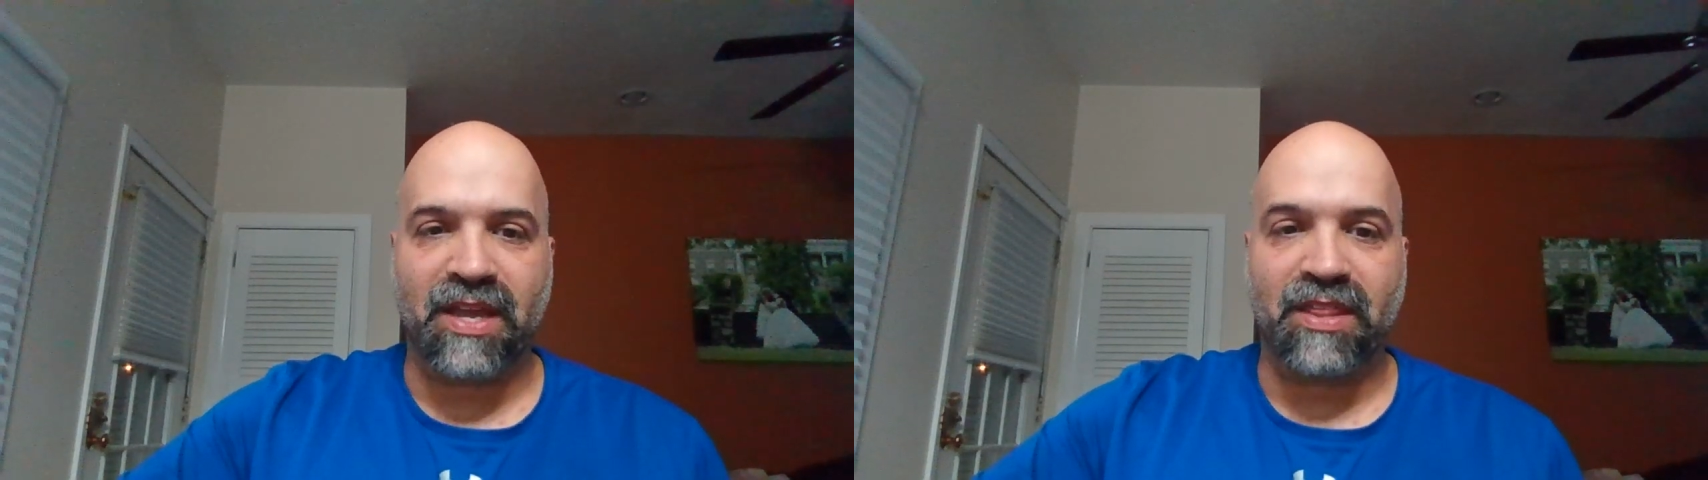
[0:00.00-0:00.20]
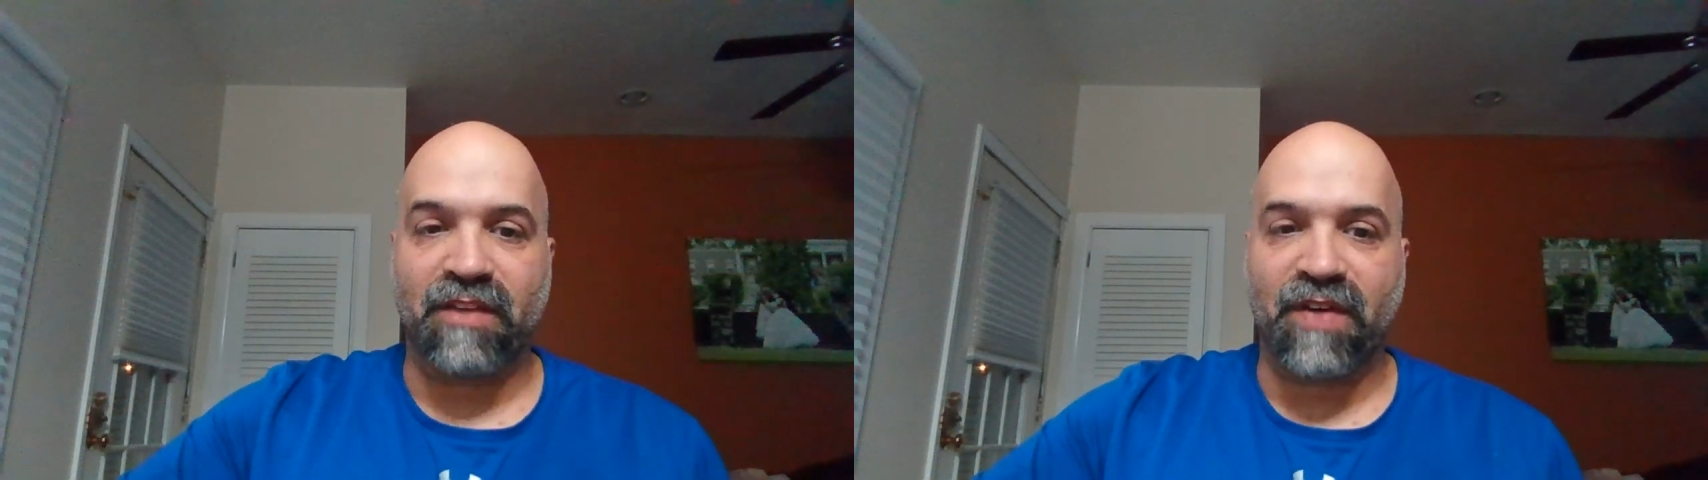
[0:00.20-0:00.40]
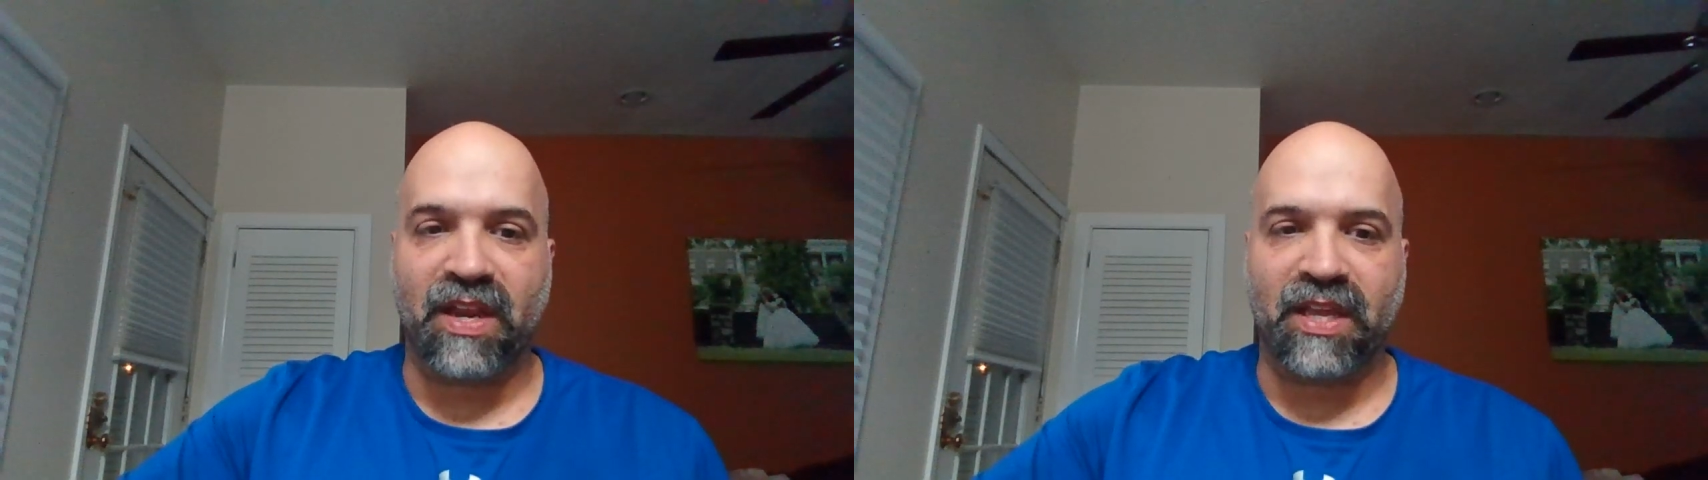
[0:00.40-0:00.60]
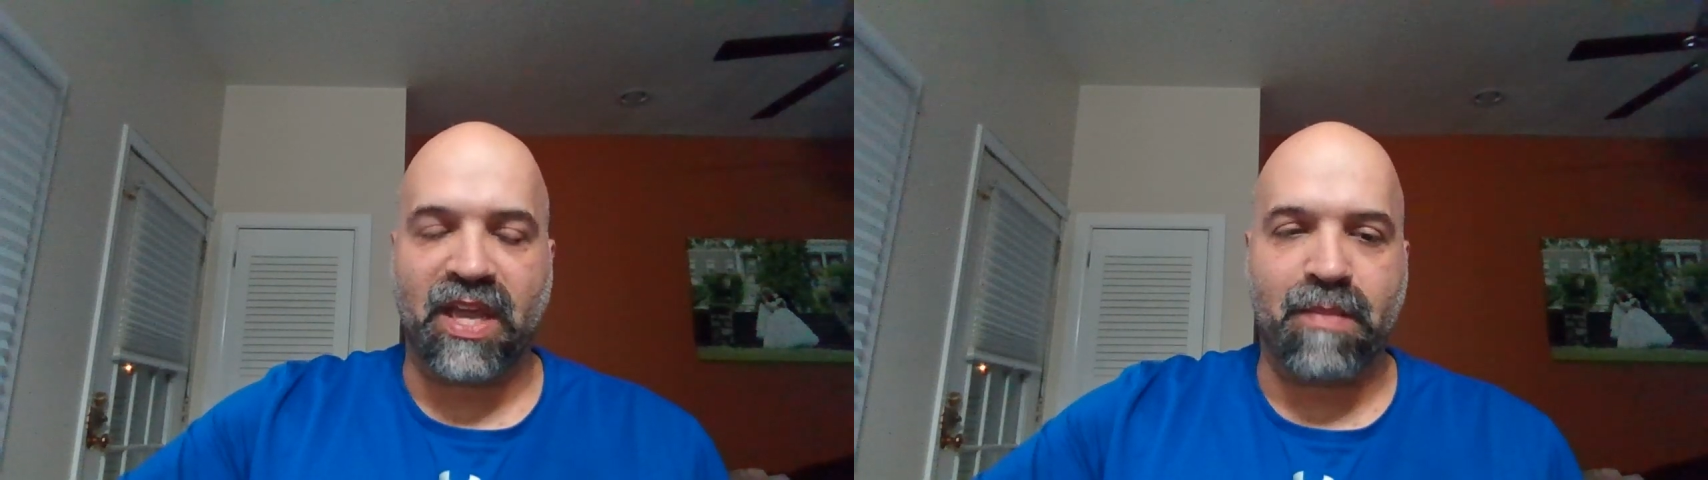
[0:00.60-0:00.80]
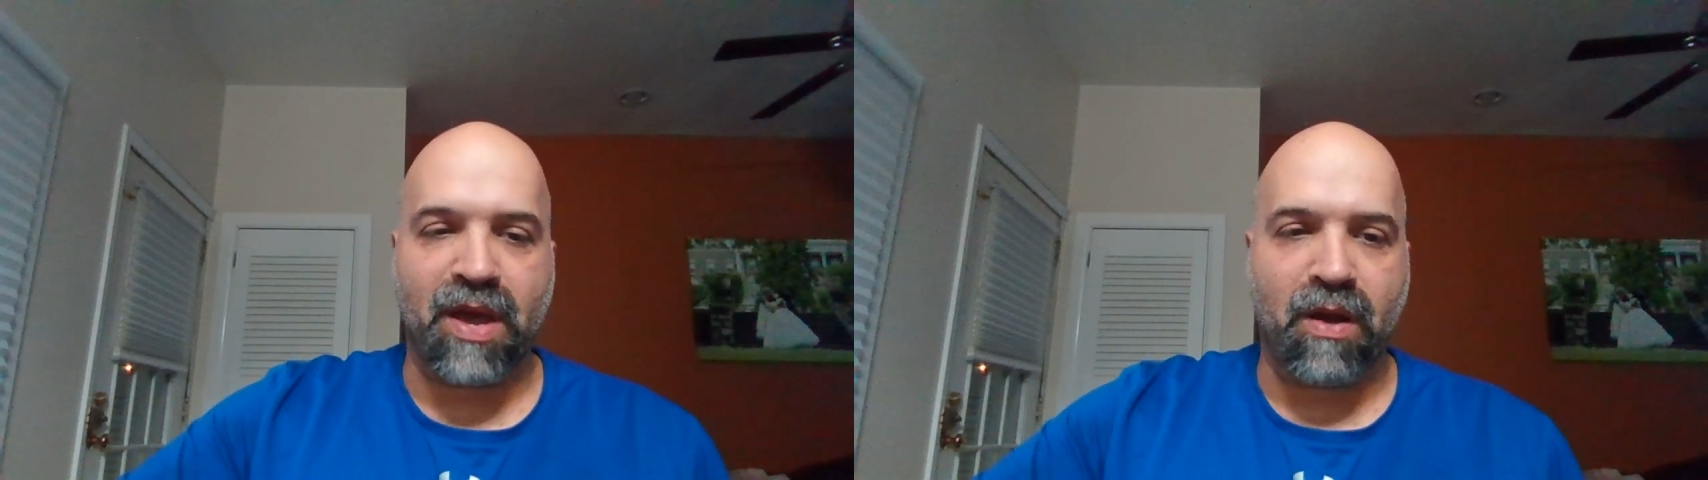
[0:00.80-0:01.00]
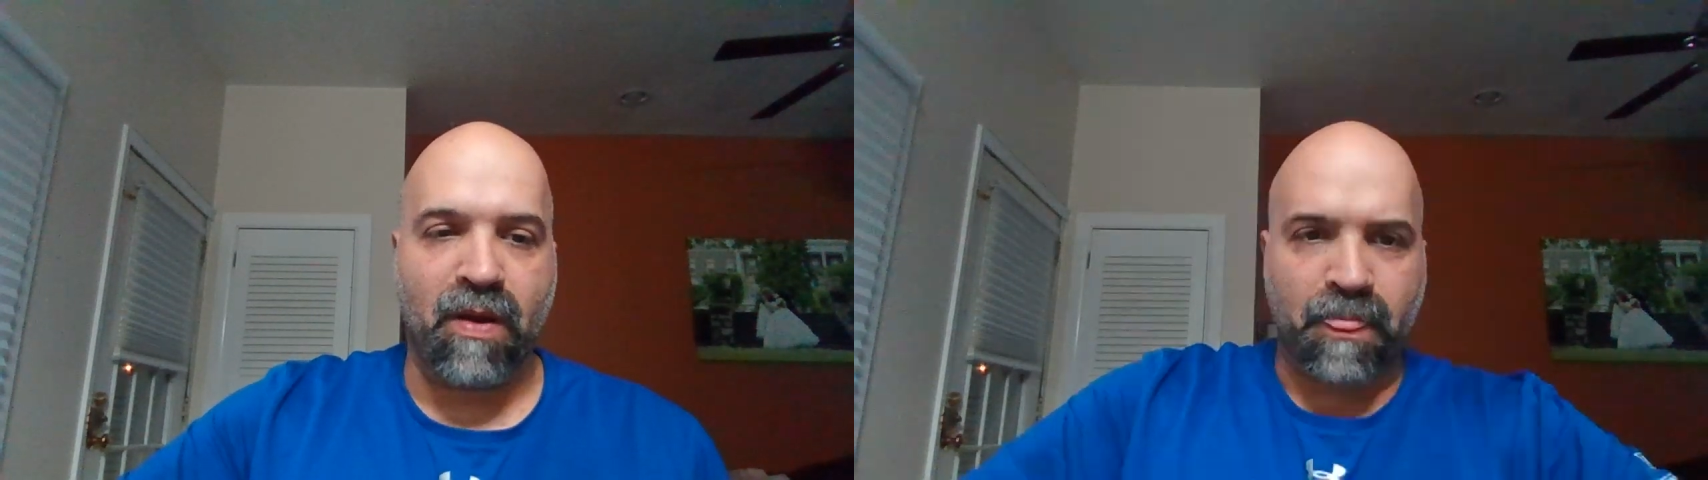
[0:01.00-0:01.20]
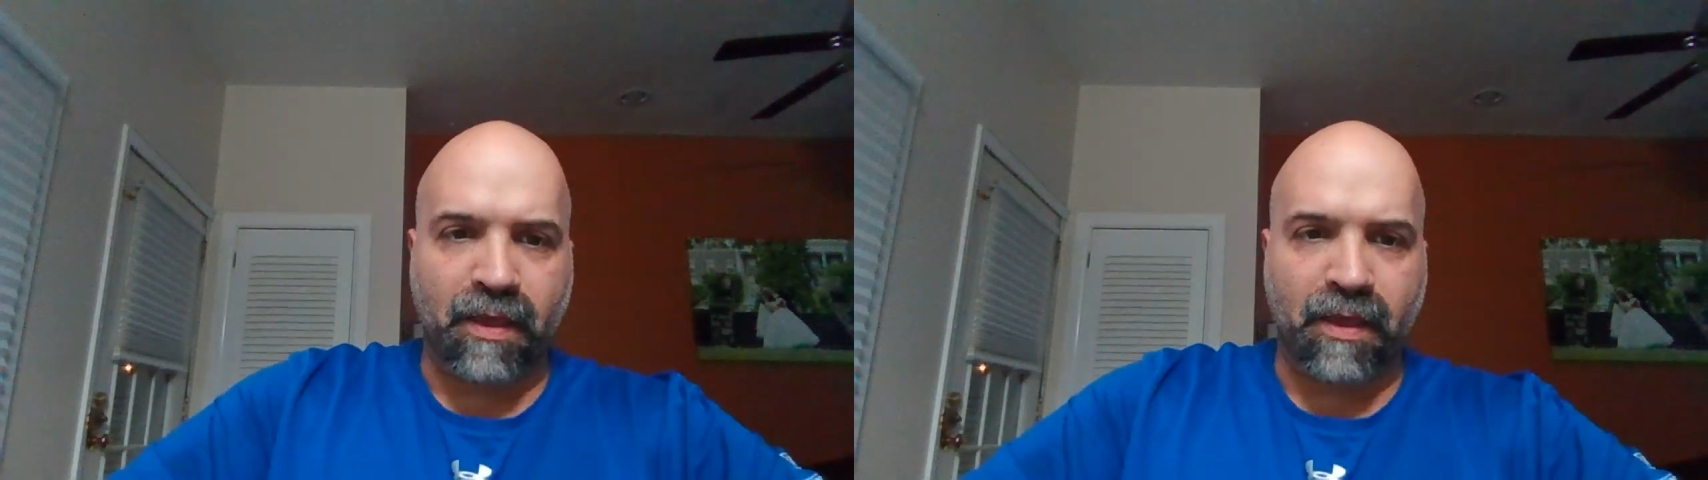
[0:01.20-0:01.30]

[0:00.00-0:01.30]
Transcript: it and they finally came out.